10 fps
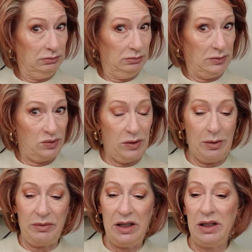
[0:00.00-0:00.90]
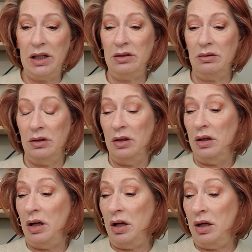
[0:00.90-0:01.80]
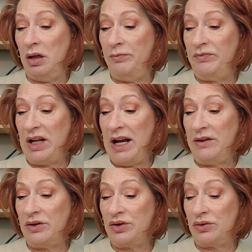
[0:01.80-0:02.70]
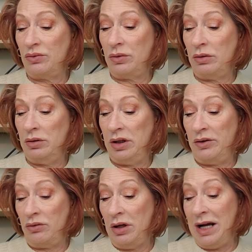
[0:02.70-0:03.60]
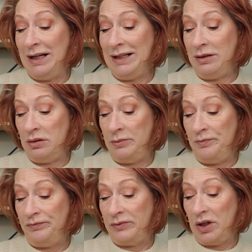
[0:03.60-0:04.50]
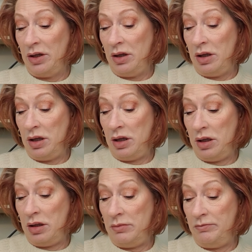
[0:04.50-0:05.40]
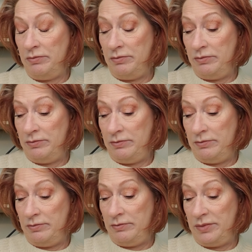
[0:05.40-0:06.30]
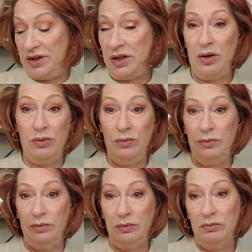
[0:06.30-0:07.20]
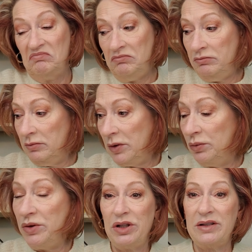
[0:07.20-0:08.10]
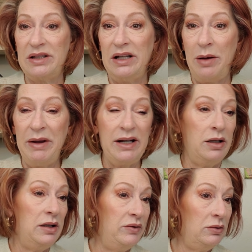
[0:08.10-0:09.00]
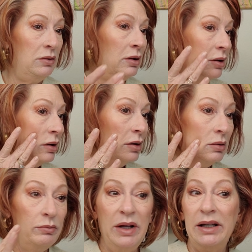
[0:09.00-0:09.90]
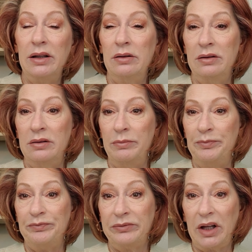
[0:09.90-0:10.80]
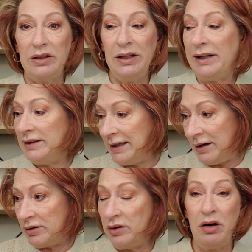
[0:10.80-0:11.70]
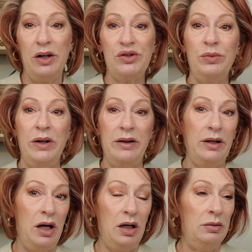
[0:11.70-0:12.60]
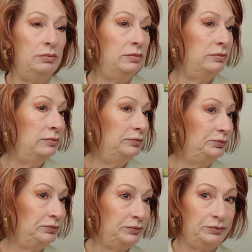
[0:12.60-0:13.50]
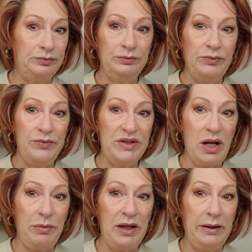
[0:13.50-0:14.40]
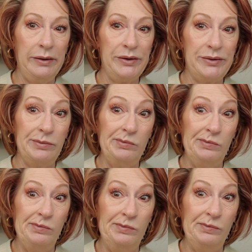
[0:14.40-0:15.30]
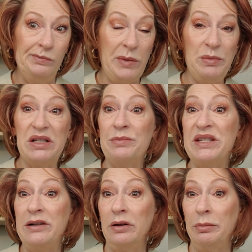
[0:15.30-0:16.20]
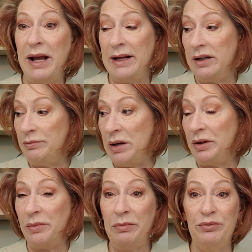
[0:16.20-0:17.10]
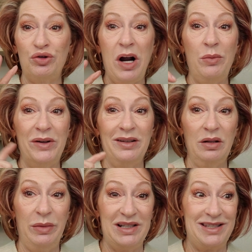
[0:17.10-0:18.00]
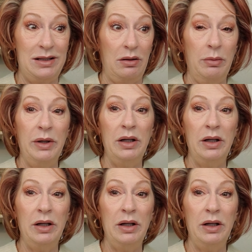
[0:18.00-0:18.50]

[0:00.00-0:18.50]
That's what I'm thinking um, at the store and their line. Um, so hmm, we see. I make it even, make it, take it down a notch with uh, something else hmm, maybe some serum added. Maybe I'll try it with a little bit of serum